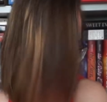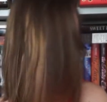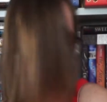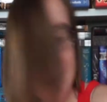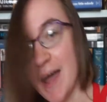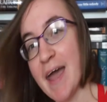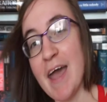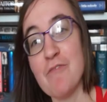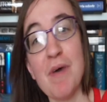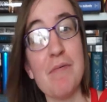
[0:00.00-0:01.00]
I mean, I
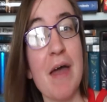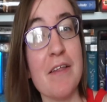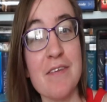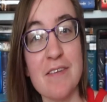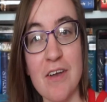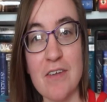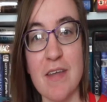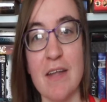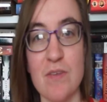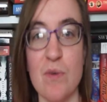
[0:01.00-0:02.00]
have my Rattle the Stars
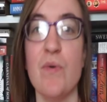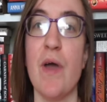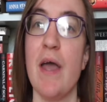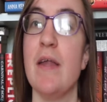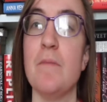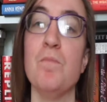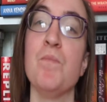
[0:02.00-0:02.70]
tattoo and